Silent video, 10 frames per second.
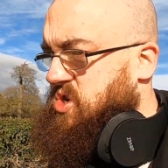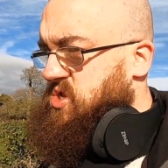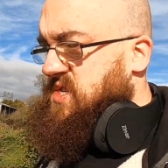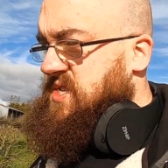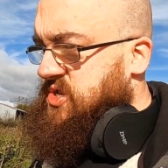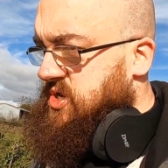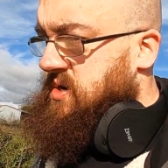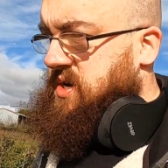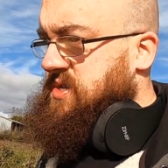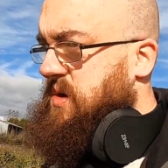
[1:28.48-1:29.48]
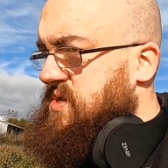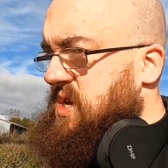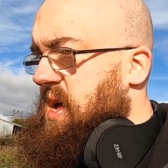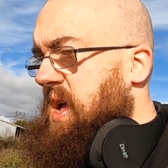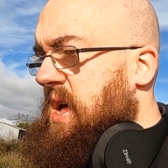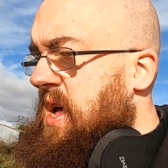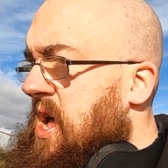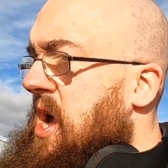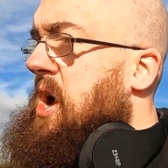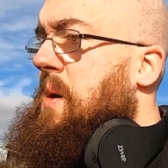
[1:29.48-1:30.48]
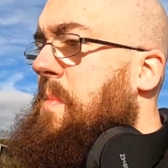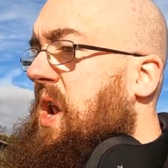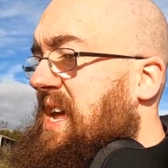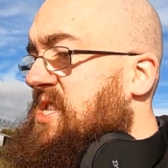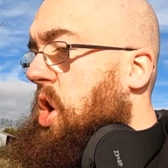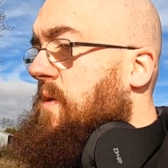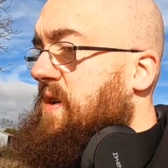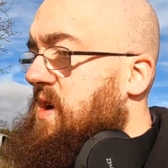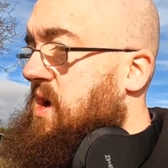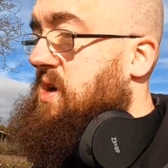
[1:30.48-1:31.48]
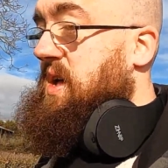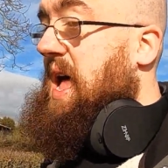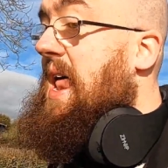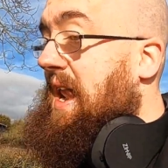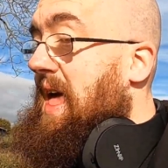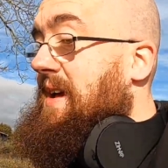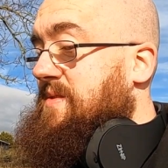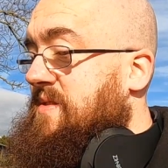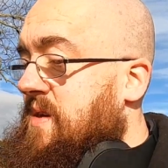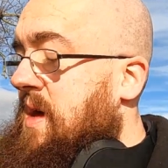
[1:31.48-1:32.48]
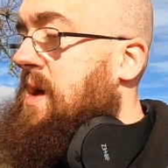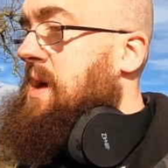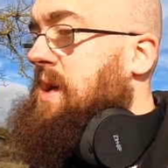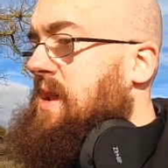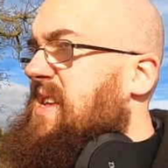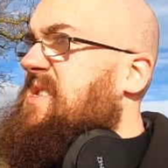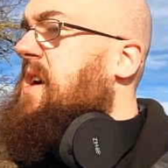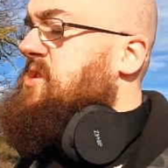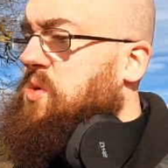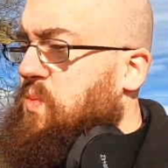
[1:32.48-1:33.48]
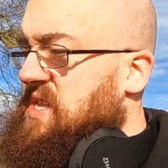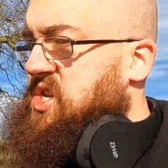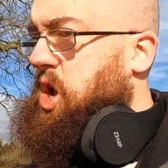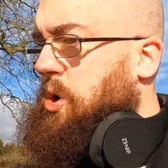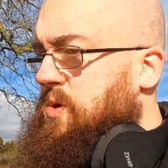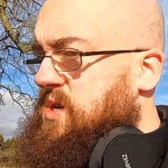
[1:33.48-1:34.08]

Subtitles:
good decision, because I was mulling it over at length last night on where to go,